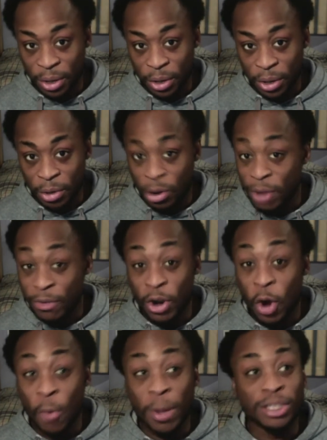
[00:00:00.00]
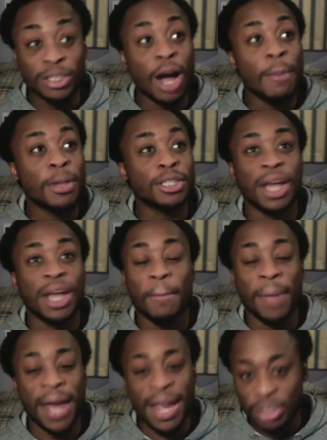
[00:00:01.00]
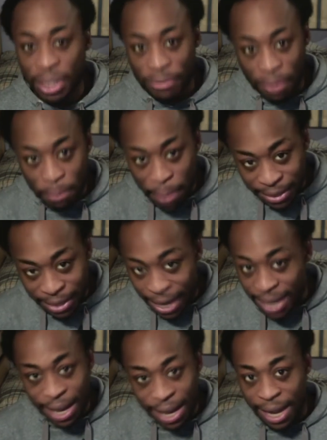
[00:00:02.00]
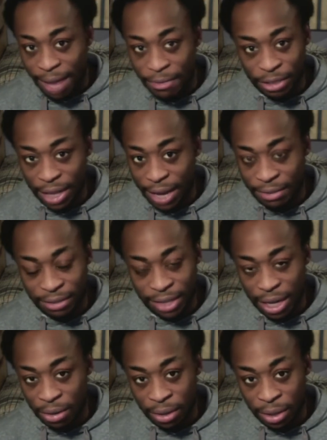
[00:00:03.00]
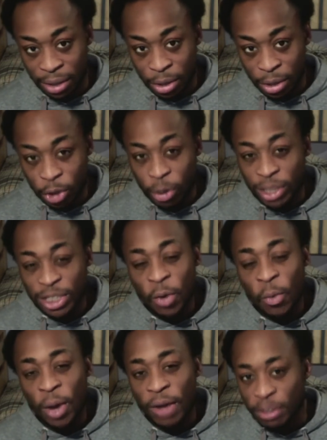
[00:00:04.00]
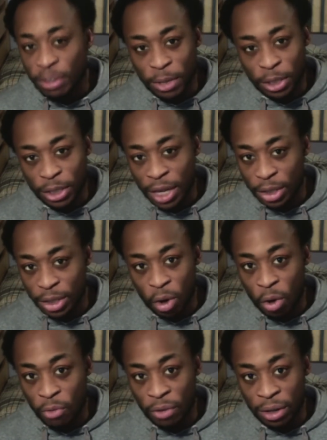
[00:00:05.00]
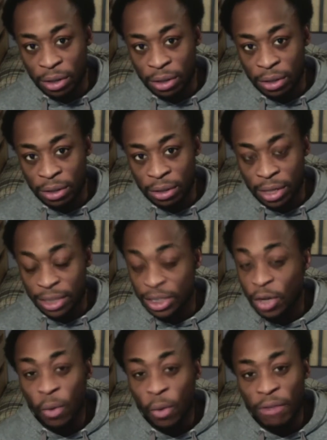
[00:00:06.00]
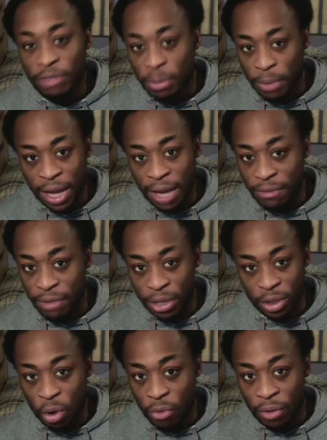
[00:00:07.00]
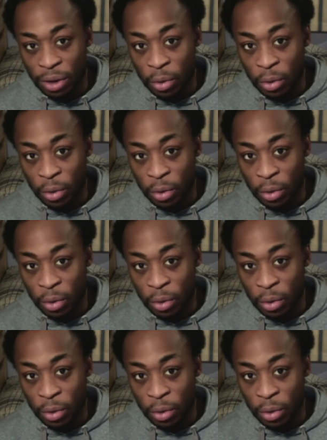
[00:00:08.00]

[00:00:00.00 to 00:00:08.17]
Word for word: You don't even know much how much they're paying to even maintain that lavish lifestyle. So is it worth to be jealous over? Is it worth to be envious over?